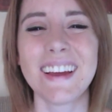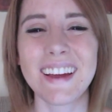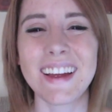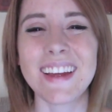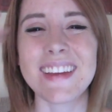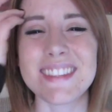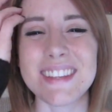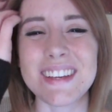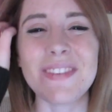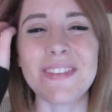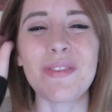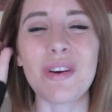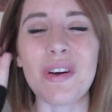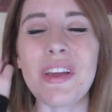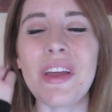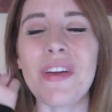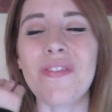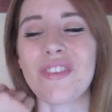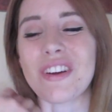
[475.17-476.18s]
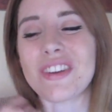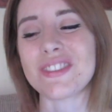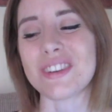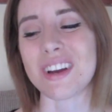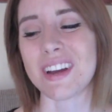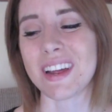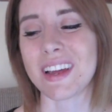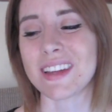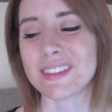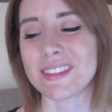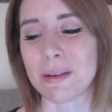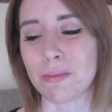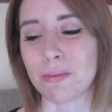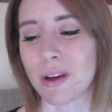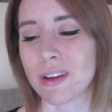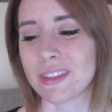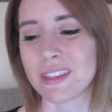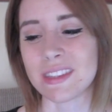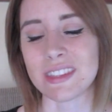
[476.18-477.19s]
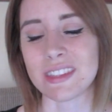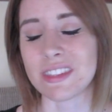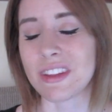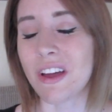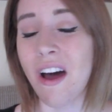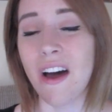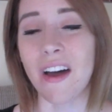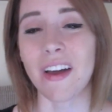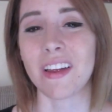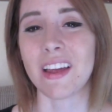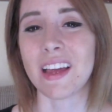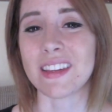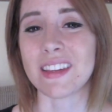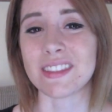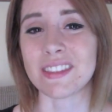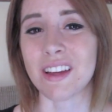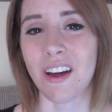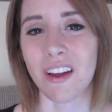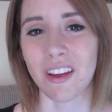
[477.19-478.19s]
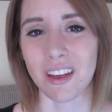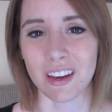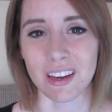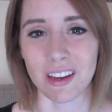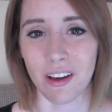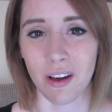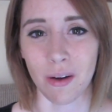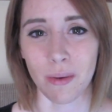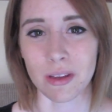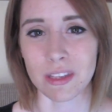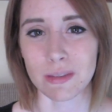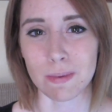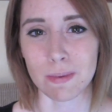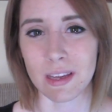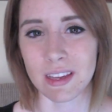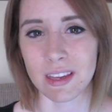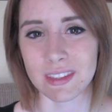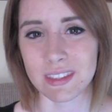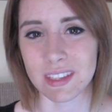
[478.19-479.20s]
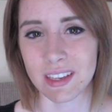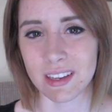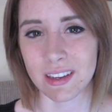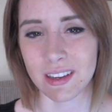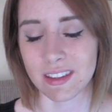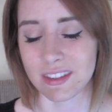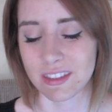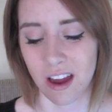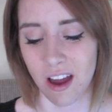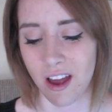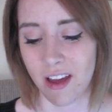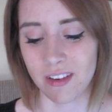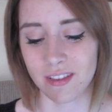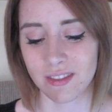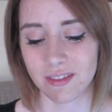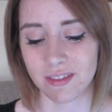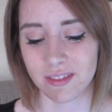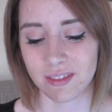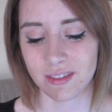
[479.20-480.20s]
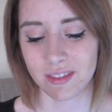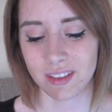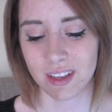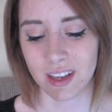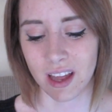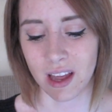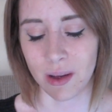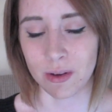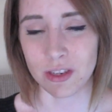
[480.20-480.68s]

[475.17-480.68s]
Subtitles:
Because it will get frustrating at some points. It's not gonna always be easy. It's not. I